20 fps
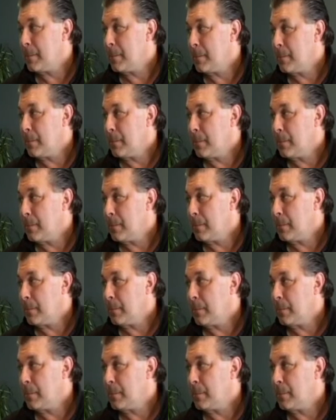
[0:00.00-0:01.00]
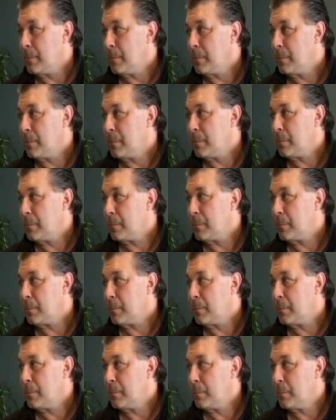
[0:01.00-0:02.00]

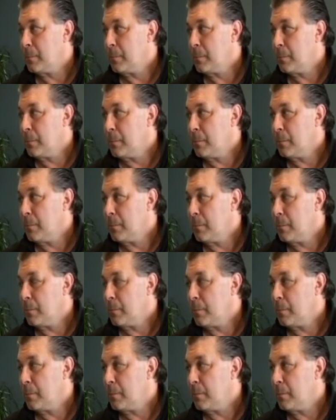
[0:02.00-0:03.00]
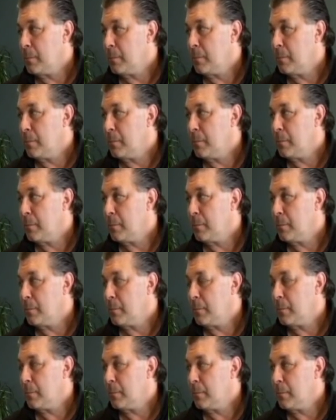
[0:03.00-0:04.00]

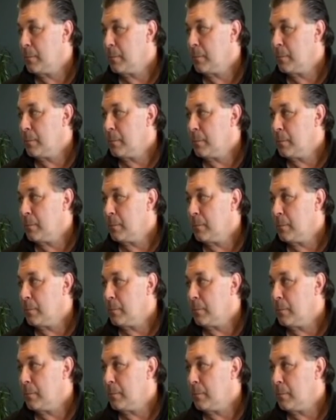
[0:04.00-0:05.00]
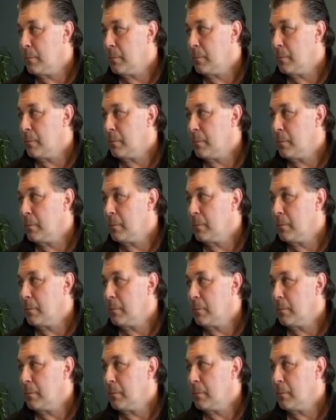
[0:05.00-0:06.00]

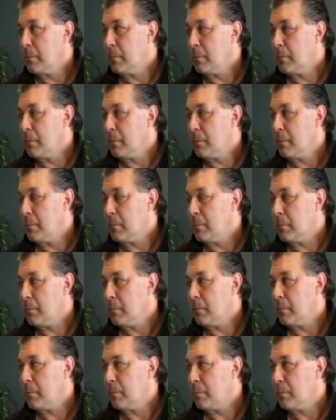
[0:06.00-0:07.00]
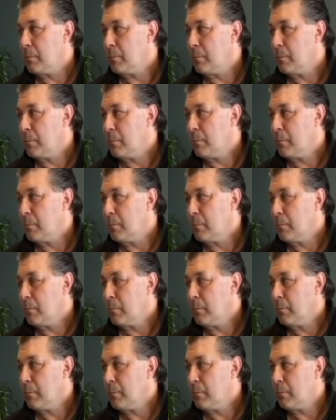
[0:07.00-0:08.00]
No words are spoken by the person on screen.